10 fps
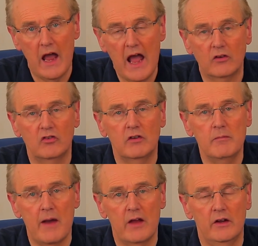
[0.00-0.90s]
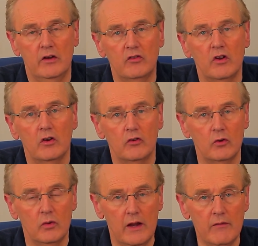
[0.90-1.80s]
actually managed
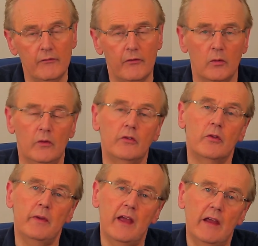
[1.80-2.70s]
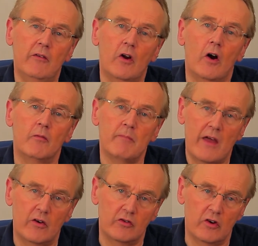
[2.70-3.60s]
to influence the behaviour of
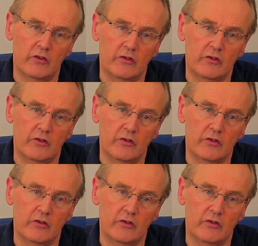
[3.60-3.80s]
managers.